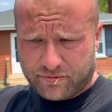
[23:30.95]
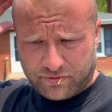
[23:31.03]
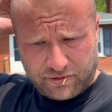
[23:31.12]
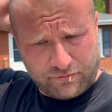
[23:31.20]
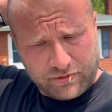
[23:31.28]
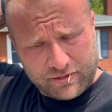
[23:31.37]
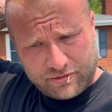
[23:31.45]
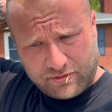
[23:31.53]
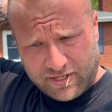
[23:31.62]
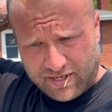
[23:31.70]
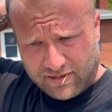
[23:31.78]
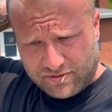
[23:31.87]
for the front two
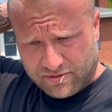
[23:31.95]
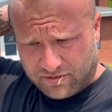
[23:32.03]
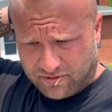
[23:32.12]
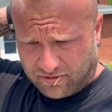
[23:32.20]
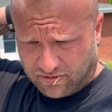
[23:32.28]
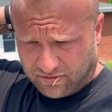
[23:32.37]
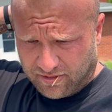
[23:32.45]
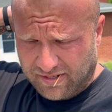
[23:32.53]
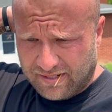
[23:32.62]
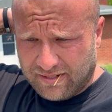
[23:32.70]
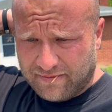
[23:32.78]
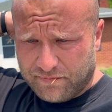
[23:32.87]
tires installed.
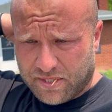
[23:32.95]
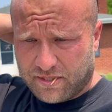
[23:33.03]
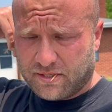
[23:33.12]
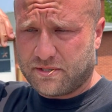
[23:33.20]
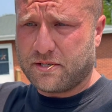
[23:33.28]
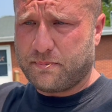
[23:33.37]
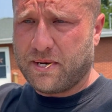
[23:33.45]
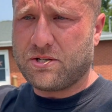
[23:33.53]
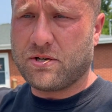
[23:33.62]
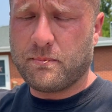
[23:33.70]
The suspension